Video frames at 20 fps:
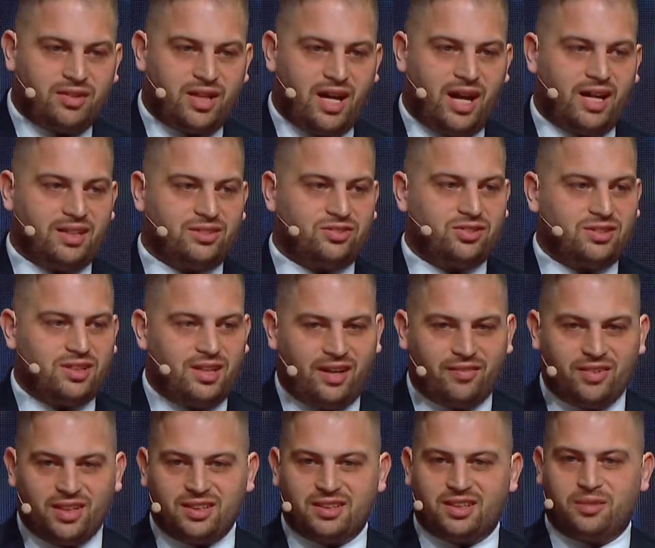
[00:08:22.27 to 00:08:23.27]
that
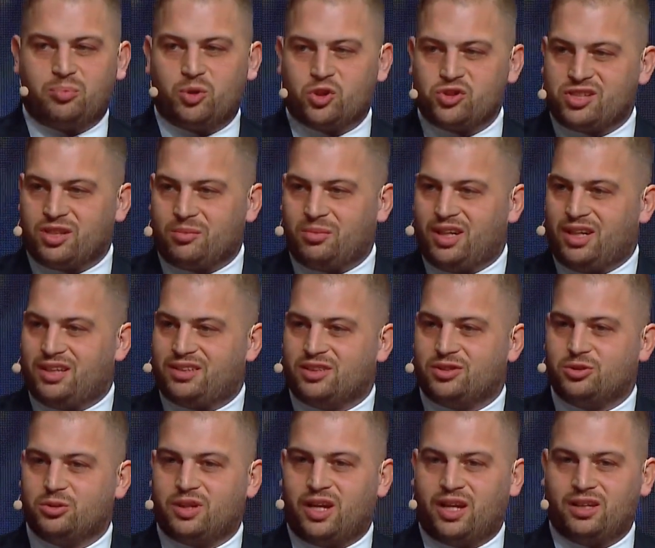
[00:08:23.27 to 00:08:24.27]
having the possibility
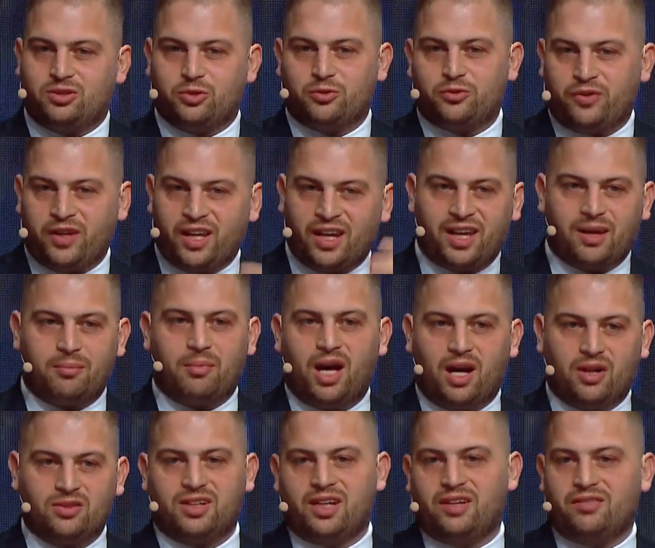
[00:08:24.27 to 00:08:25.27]
today to think
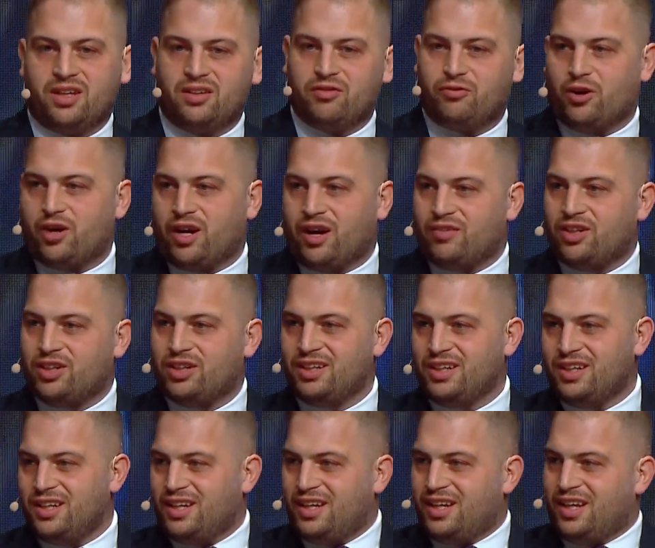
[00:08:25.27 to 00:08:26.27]
about living forever
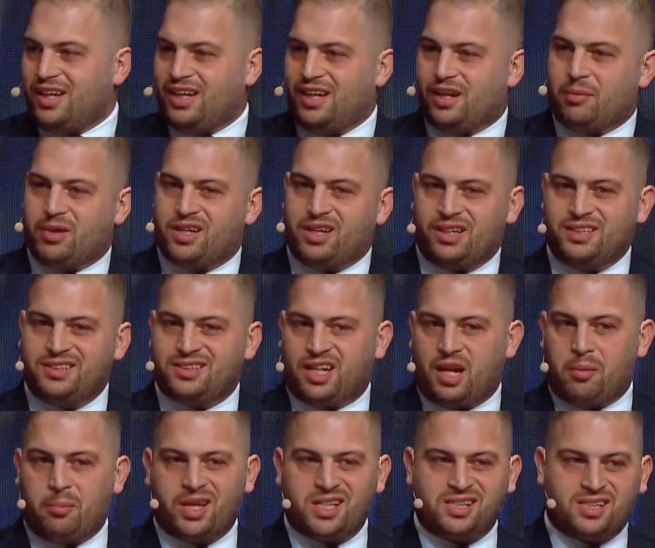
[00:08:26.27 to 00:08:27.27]
is an
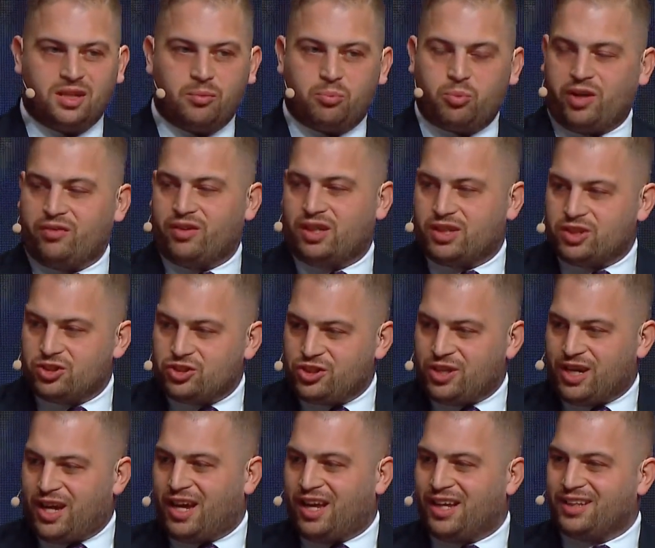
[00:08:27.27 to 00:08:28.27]
amazing privilege.
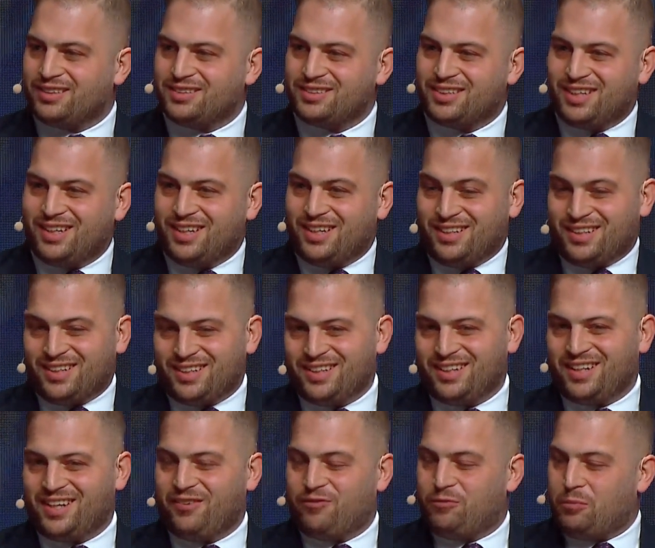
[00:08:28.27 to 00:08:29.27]
And
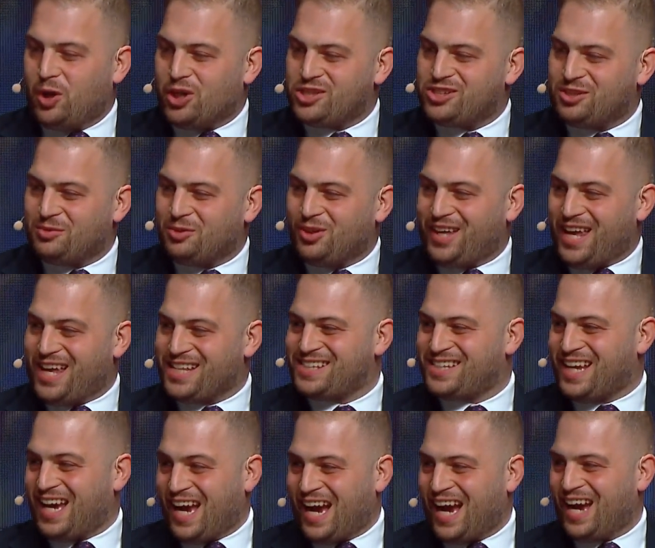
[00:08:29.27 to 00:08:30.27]
if possible, yes,
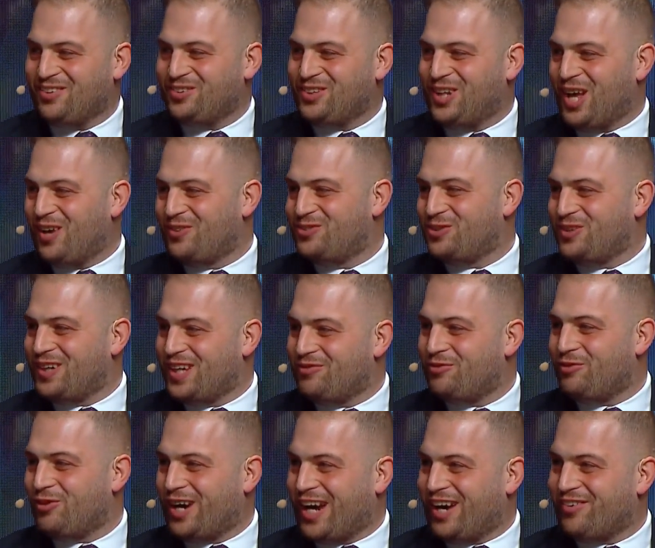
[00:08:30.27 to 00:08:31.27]
I would love to live
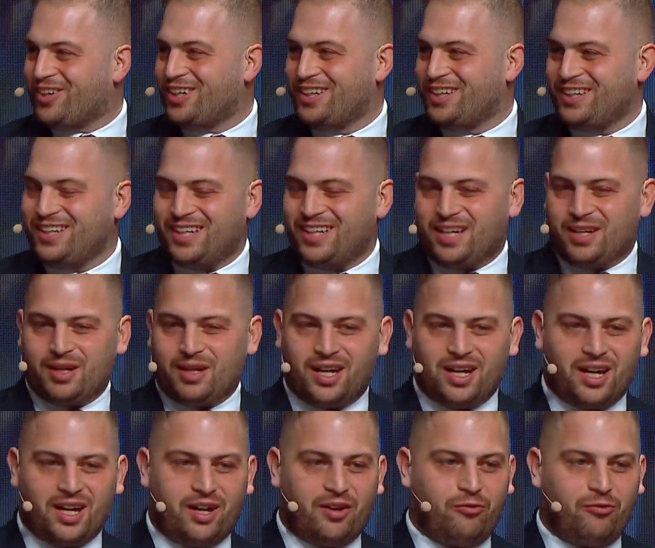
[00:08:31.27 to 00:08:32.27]
forever.
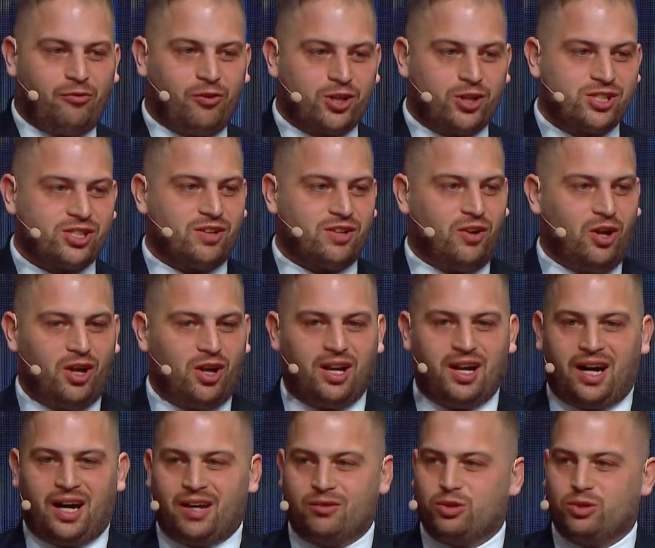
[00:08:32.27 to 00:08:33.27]
First of all,
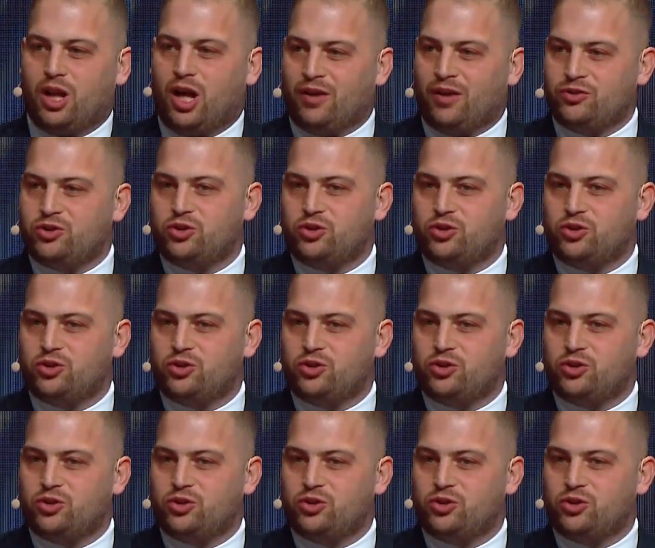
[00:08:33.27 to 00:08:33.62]
I would love